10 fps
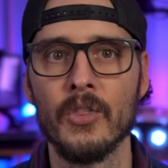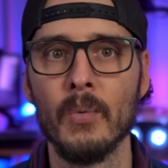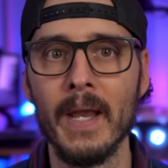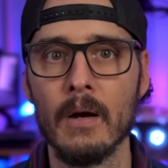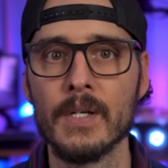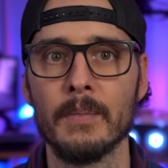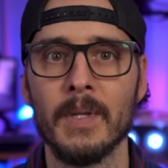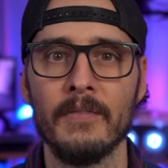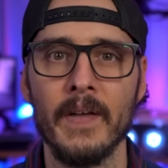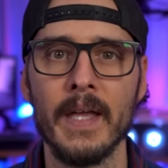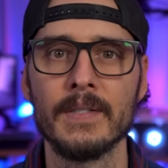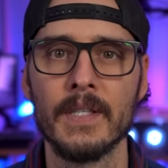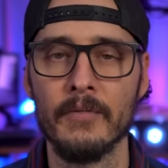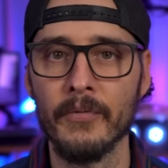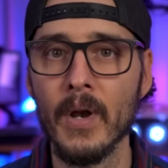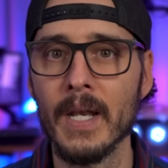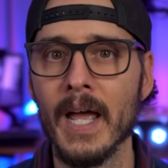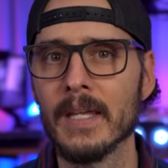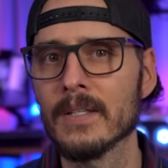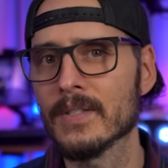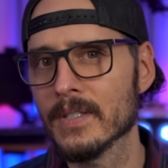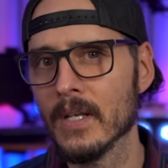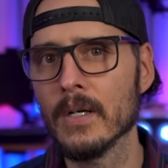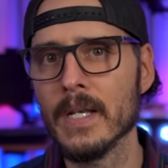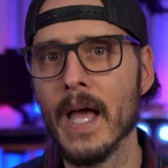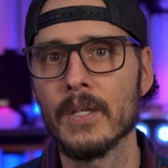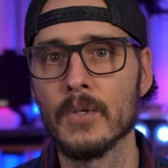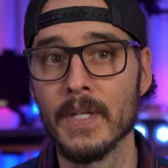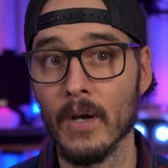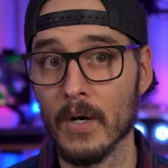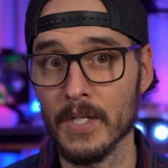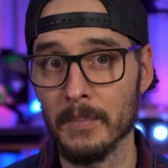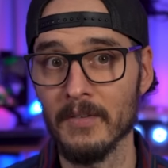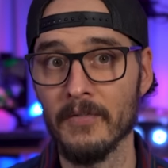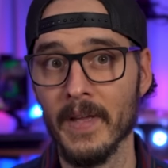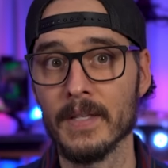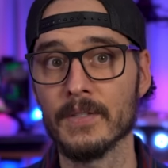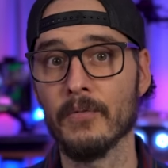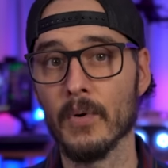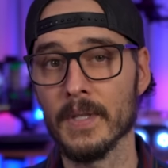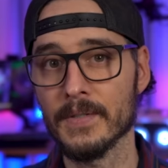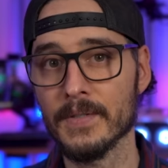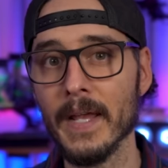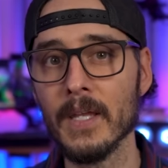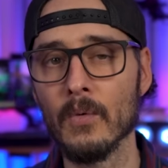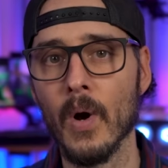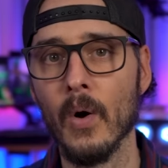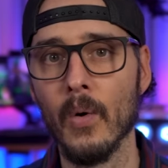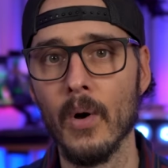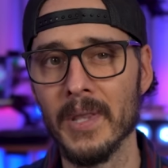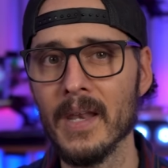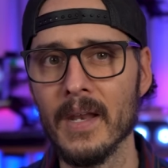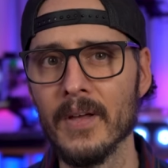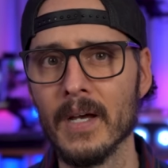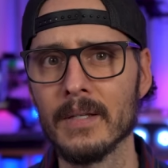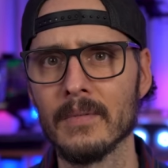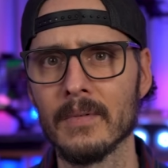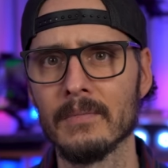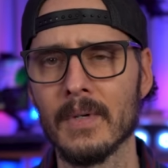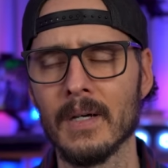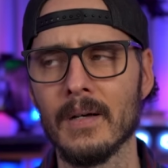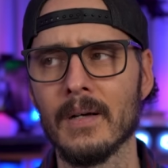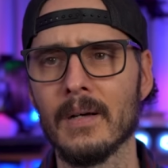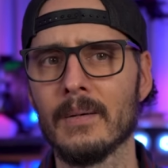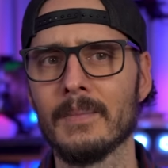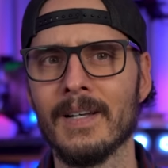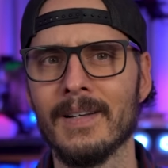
three RGB fans in the front, I considered not using RGB fans for the second row, but then I thought, um,